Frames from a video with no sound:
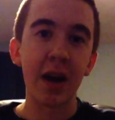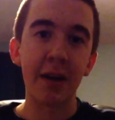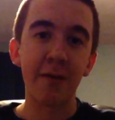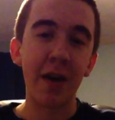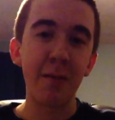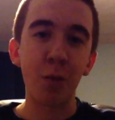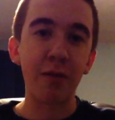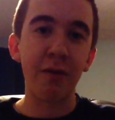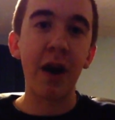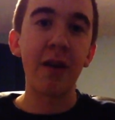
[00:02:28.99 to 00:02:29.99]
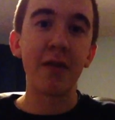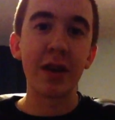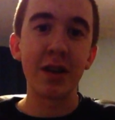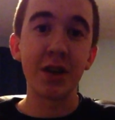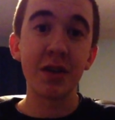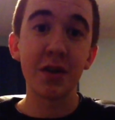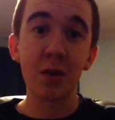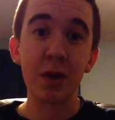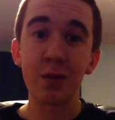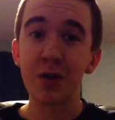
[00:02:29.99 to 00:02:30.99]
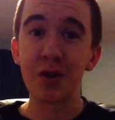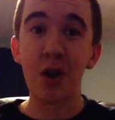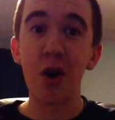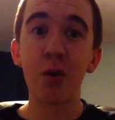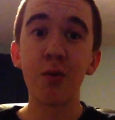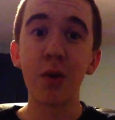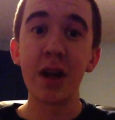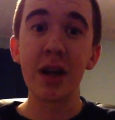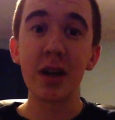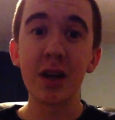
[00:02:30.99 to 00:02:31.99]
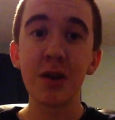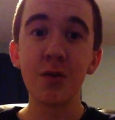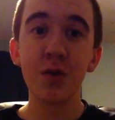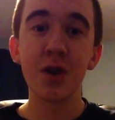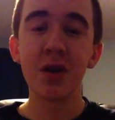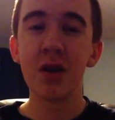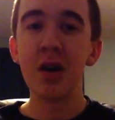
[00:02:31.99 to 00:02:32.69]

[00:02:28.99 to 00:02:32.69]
had a 5.5-inch screen, which is already huge.